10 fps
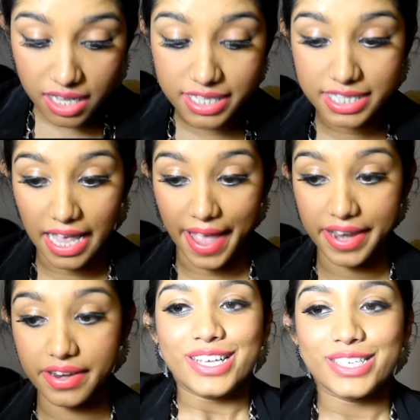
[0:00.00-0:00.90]

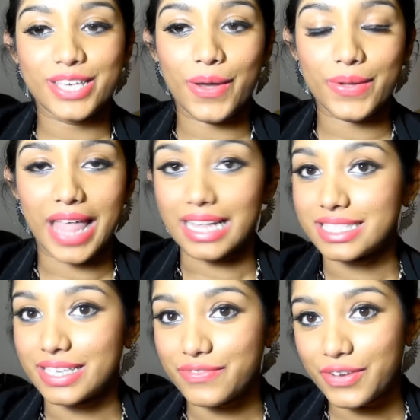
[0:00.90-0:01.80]
side so
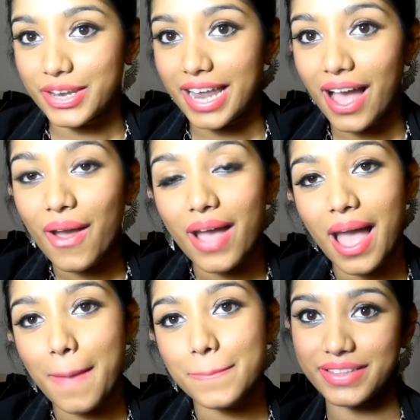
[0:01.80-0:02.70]
that's it for now
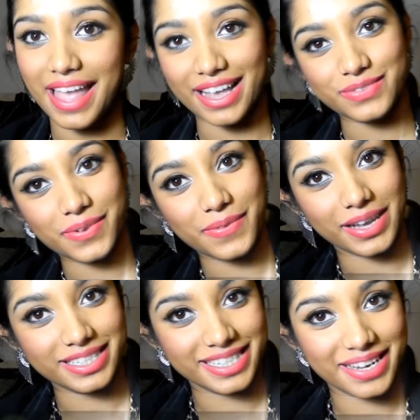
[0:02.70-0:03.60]
thanks for
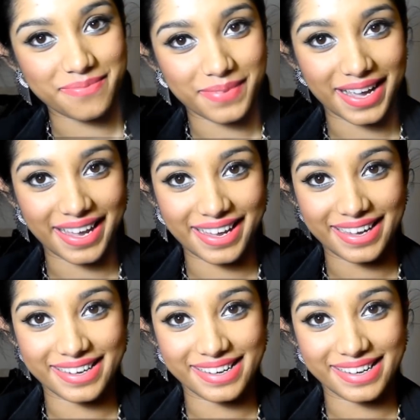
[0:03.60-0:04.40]
watching bye